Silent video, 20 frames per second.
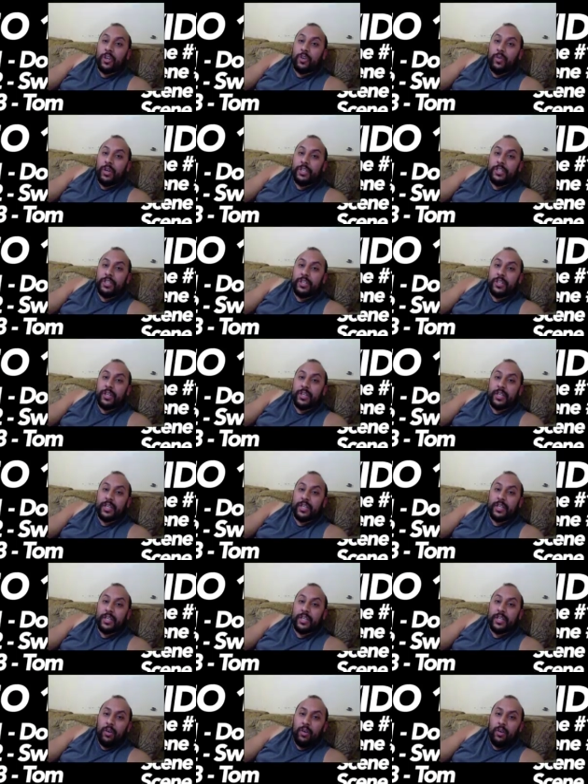question because
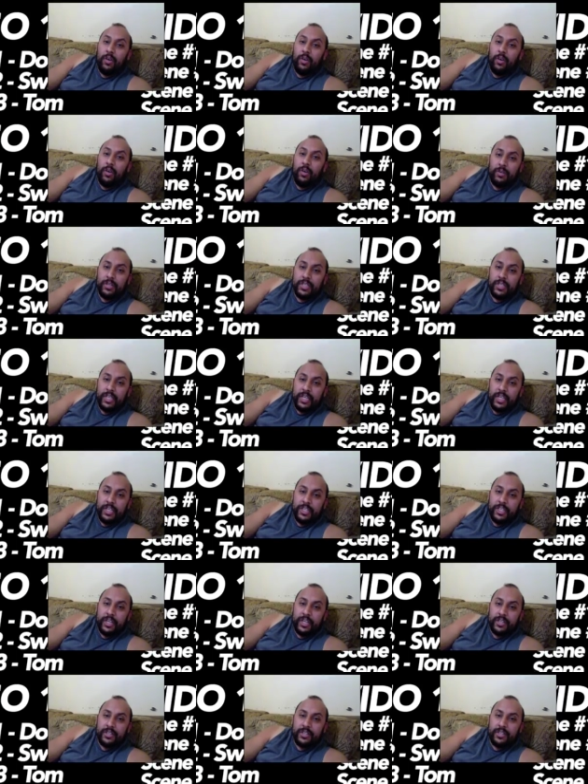I don't remember seeing
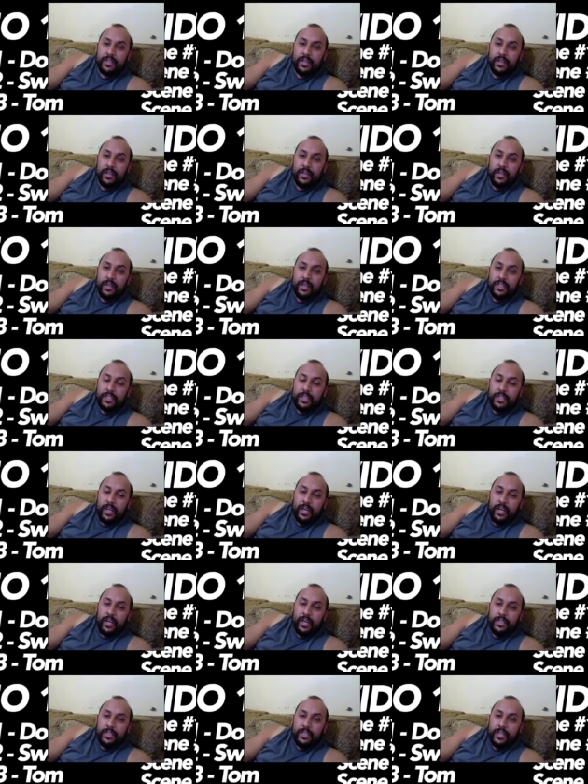Jess,
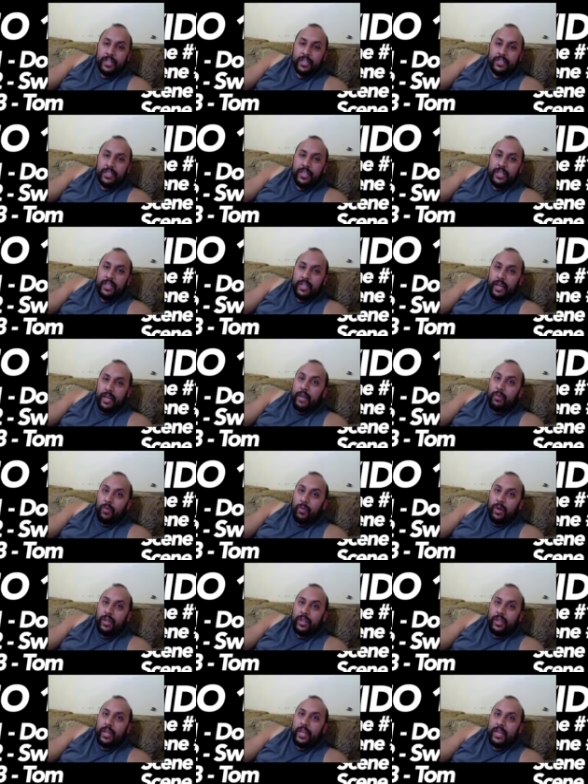uh, Jesse that
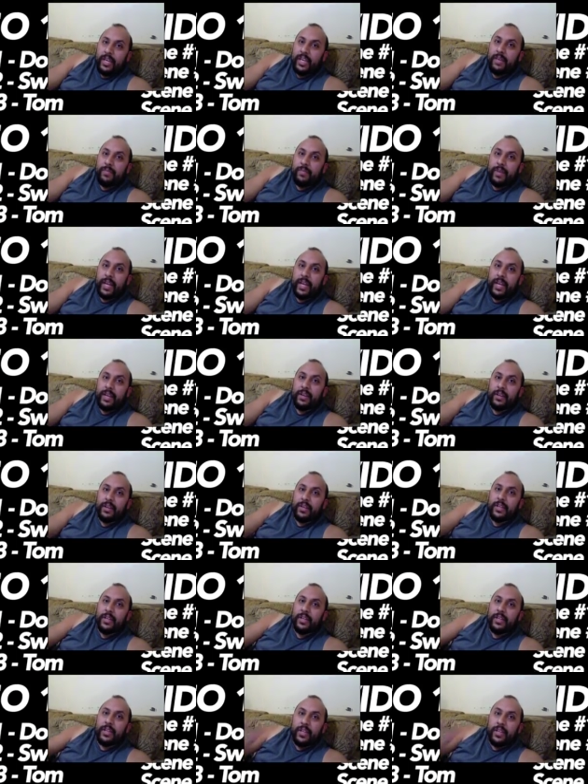one that he made
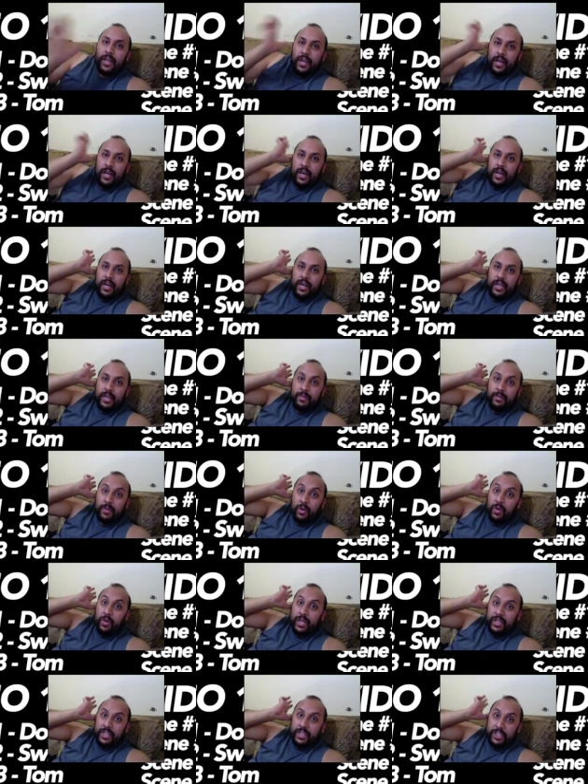uh, him
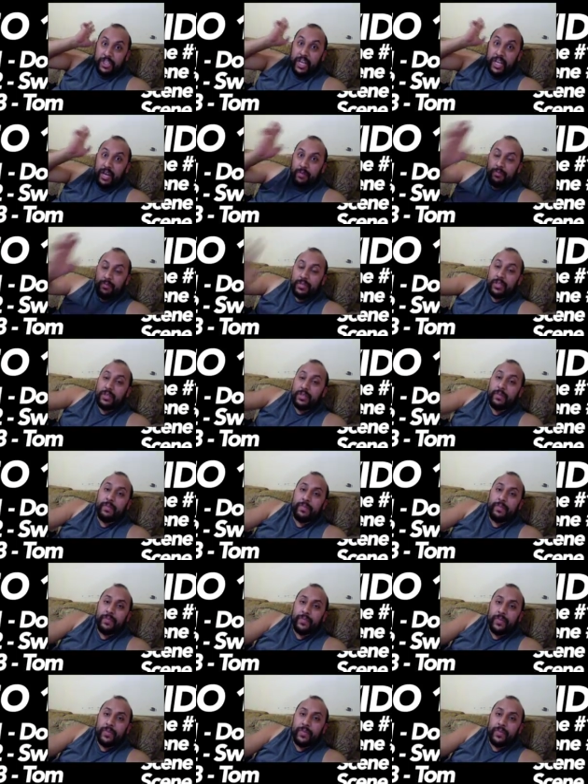go get the gems
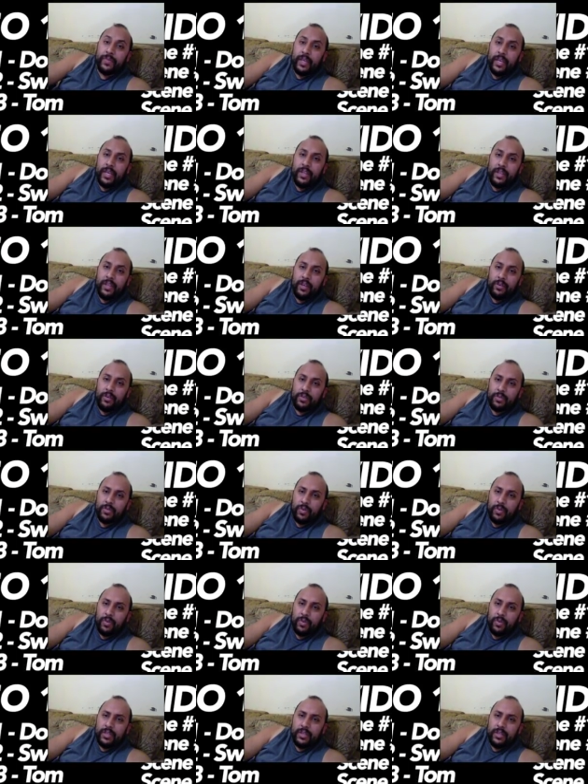in those
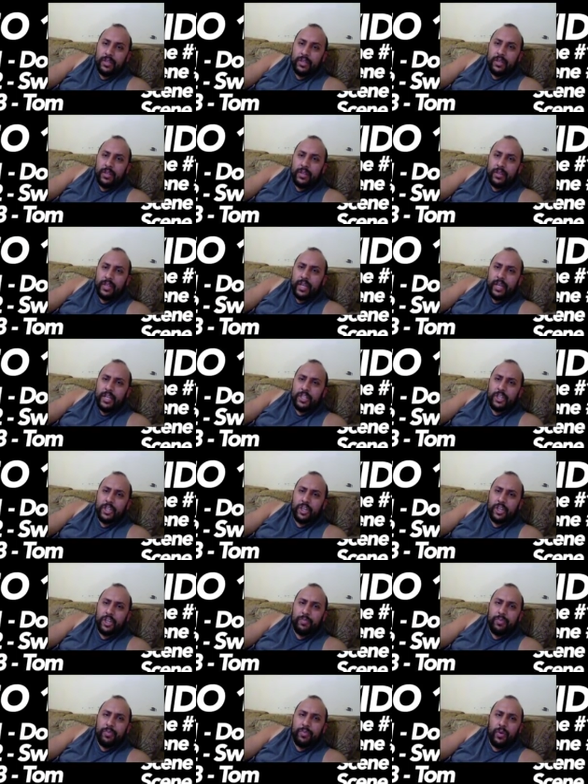ones. That is a
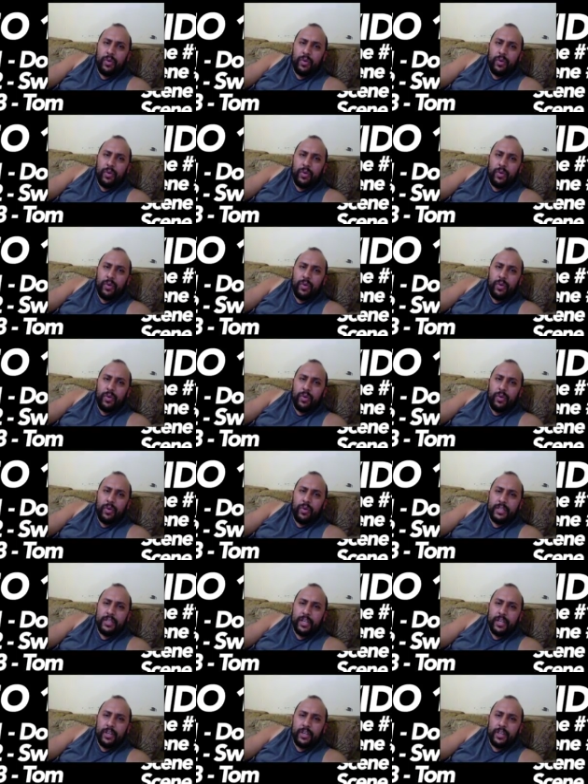good point. I'm, I'm going to
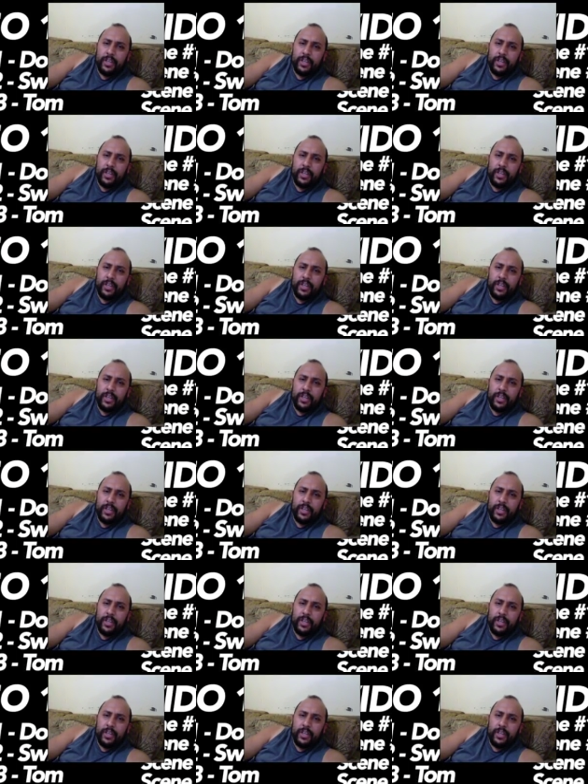take a look